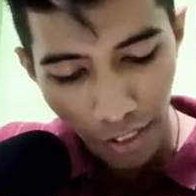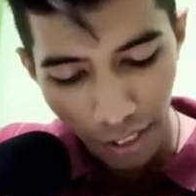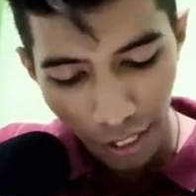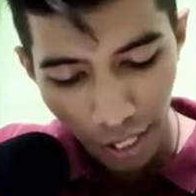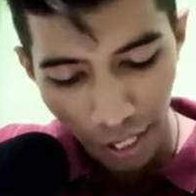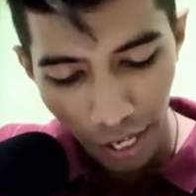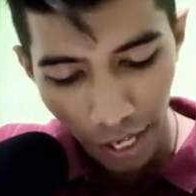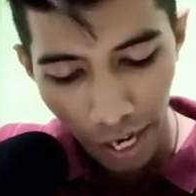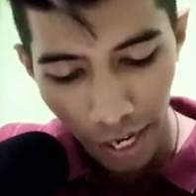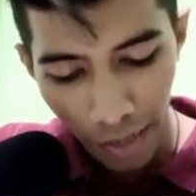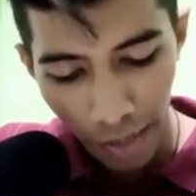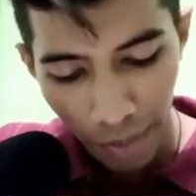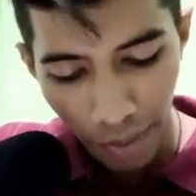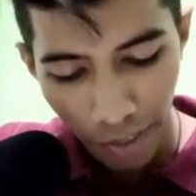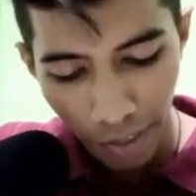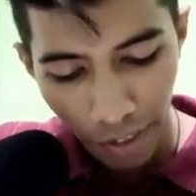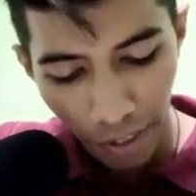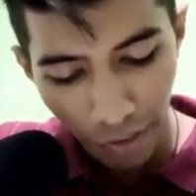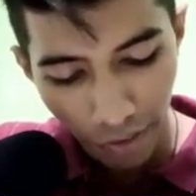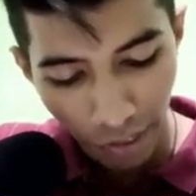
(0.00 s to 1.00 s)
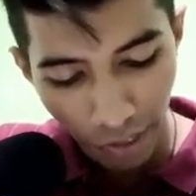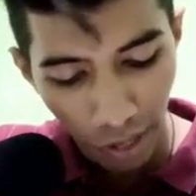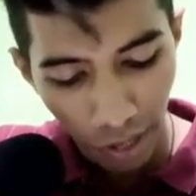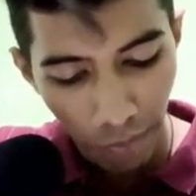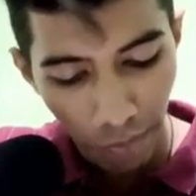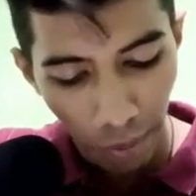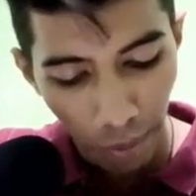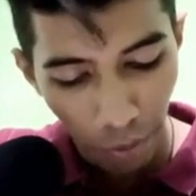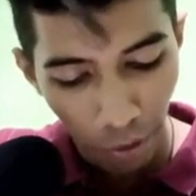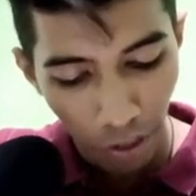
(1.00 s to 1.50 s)
Here elements have same
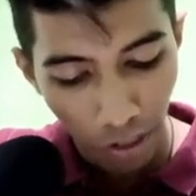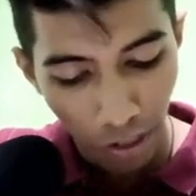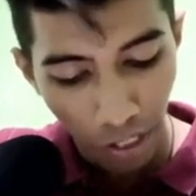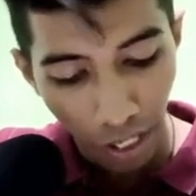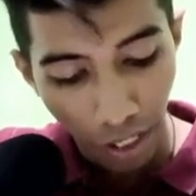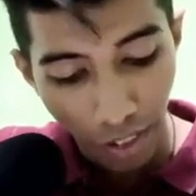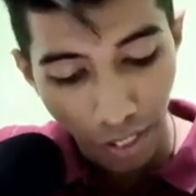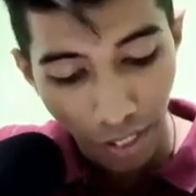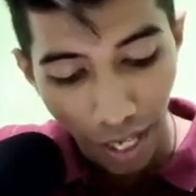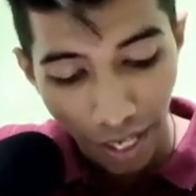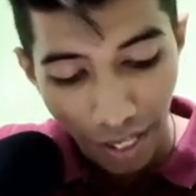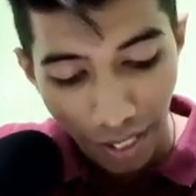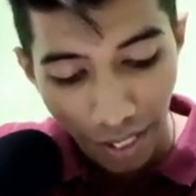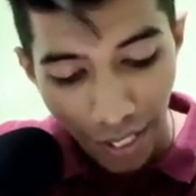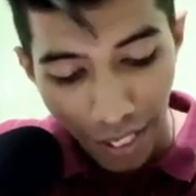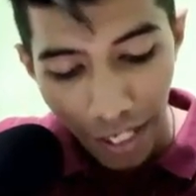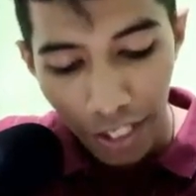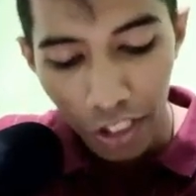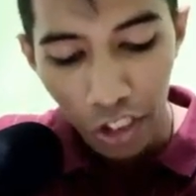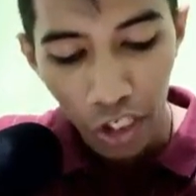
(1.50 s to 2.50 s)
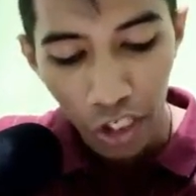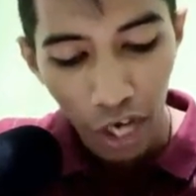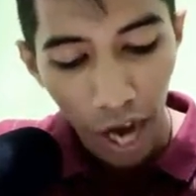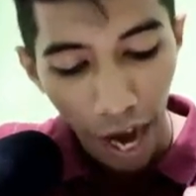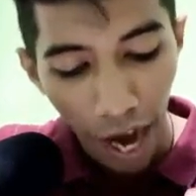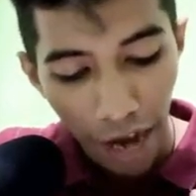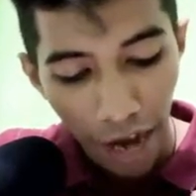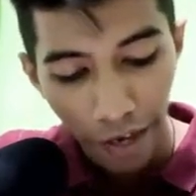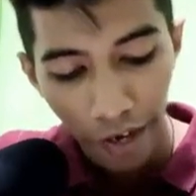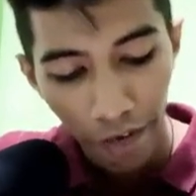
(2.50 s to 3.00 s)
memory size, and each
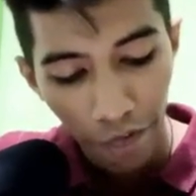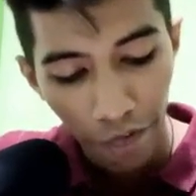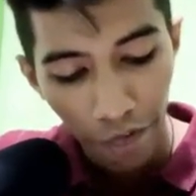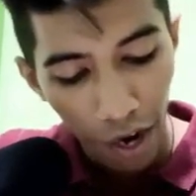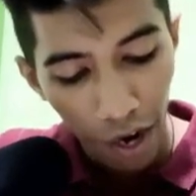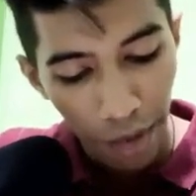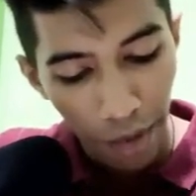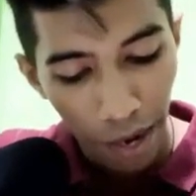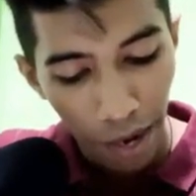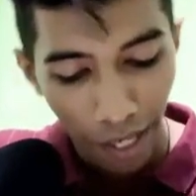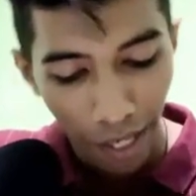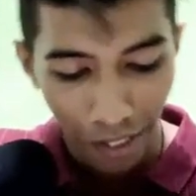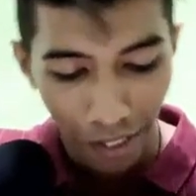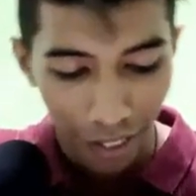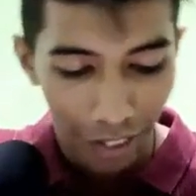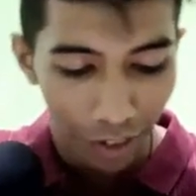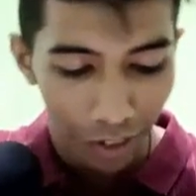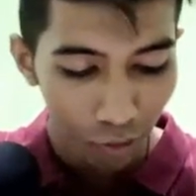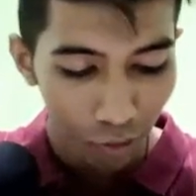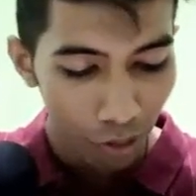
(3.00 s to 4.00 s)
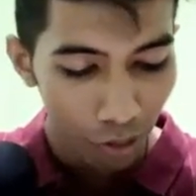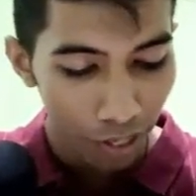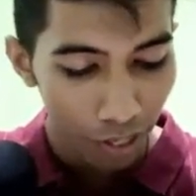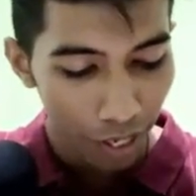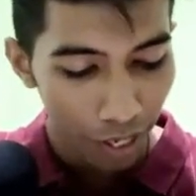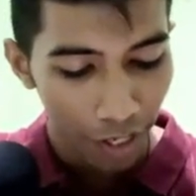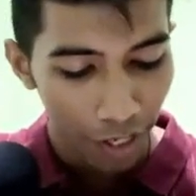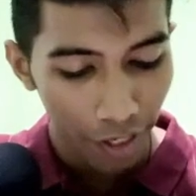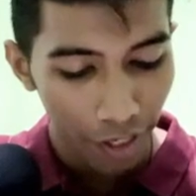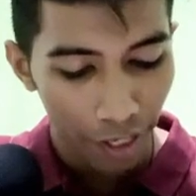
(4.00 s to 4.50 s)
identified by at least one
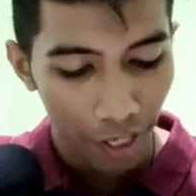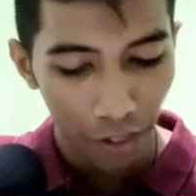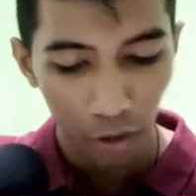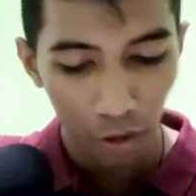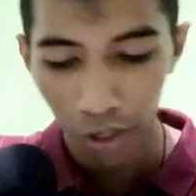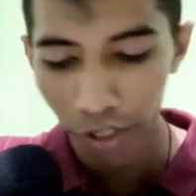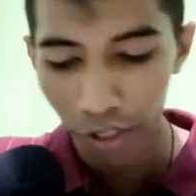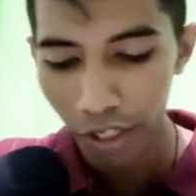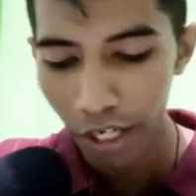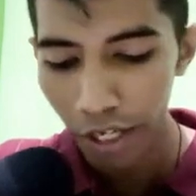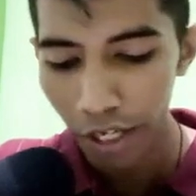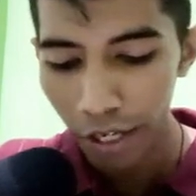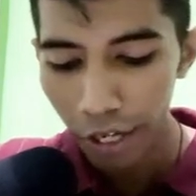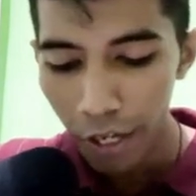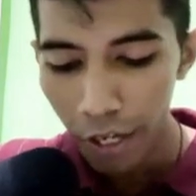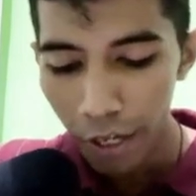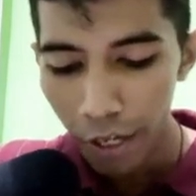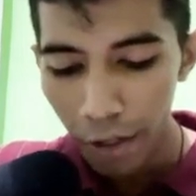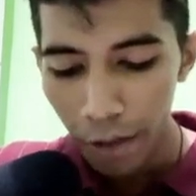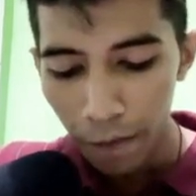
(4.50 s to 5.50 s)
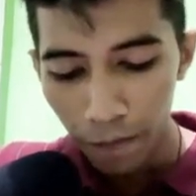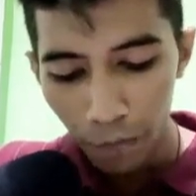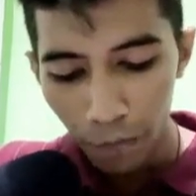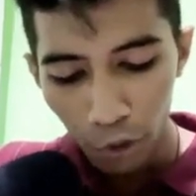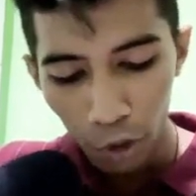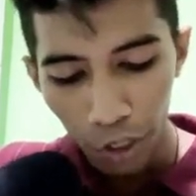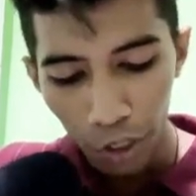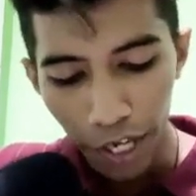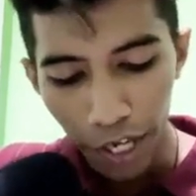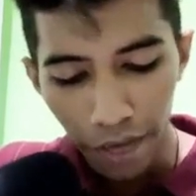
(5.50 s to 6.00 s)
array index or a key. So
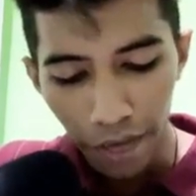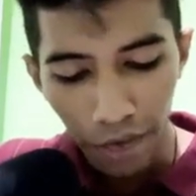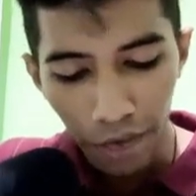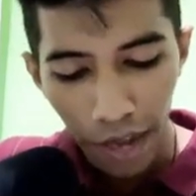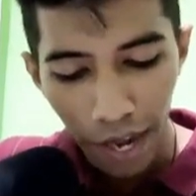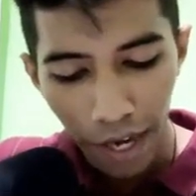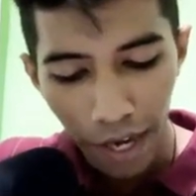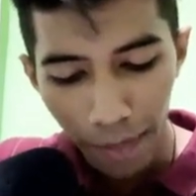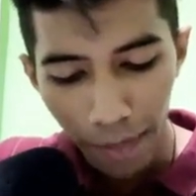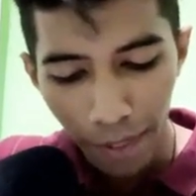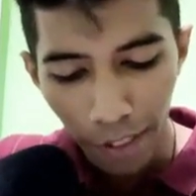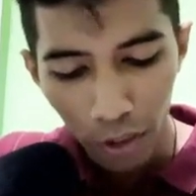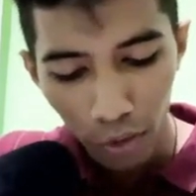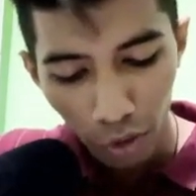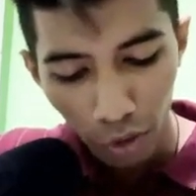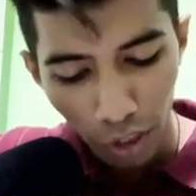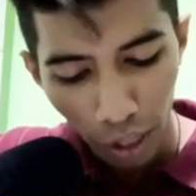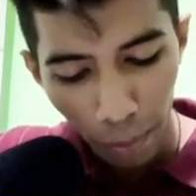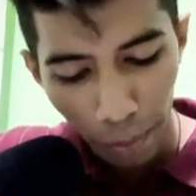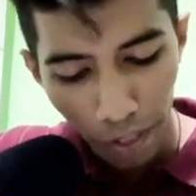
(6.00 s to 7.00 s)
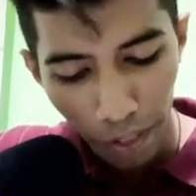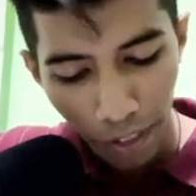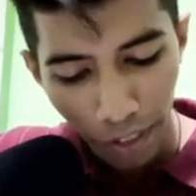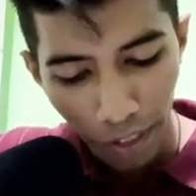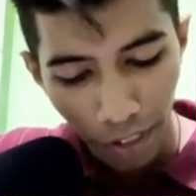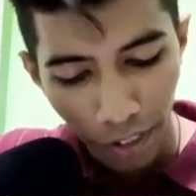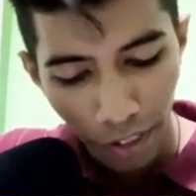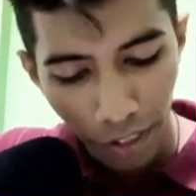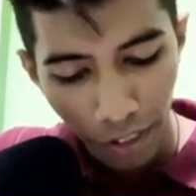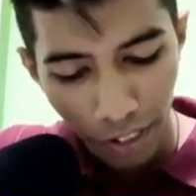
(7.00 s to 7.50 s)
here elements which are present
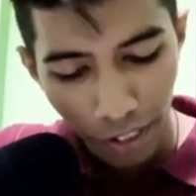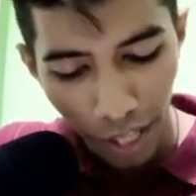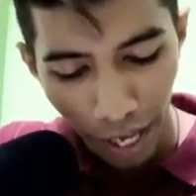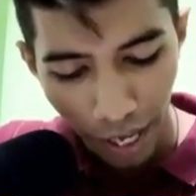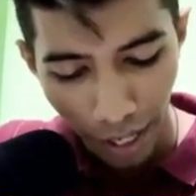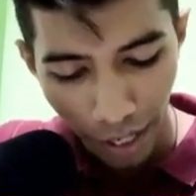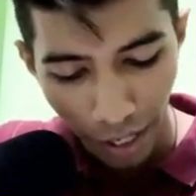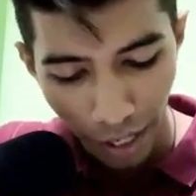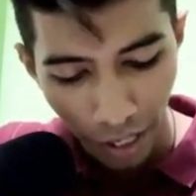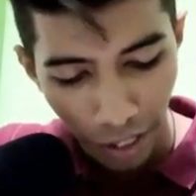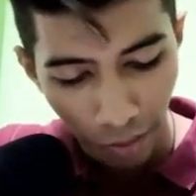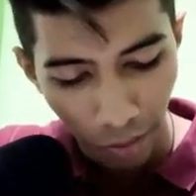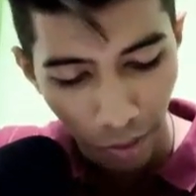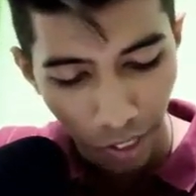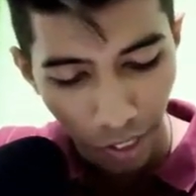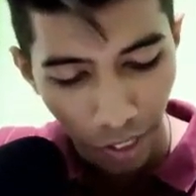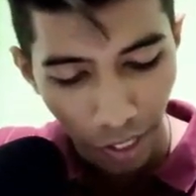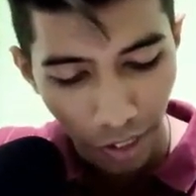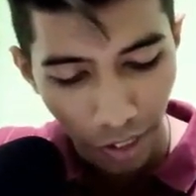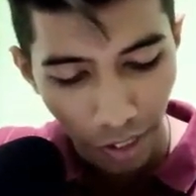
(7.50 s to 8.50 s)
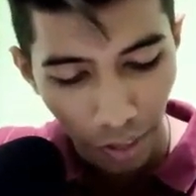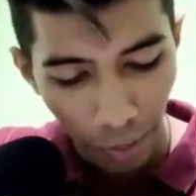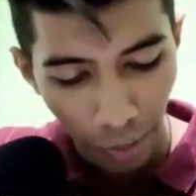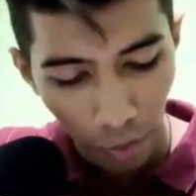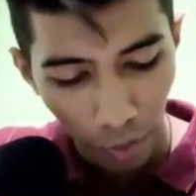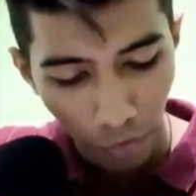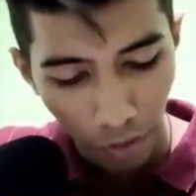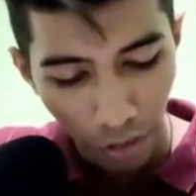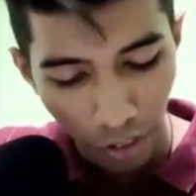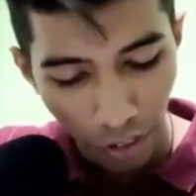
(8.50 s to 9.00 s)
in this array, let me take example
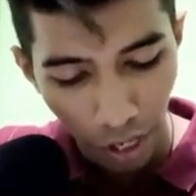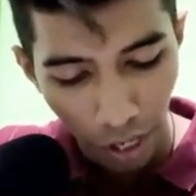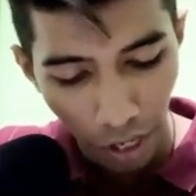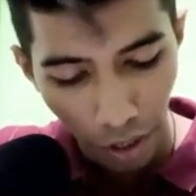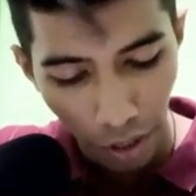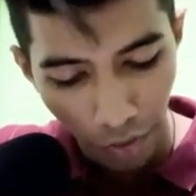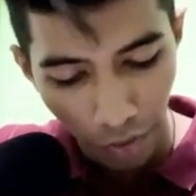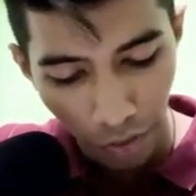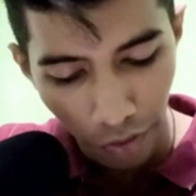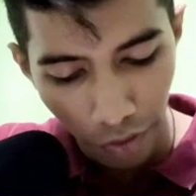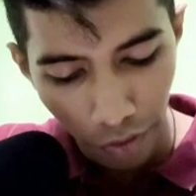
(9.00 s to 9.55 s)
of this array even.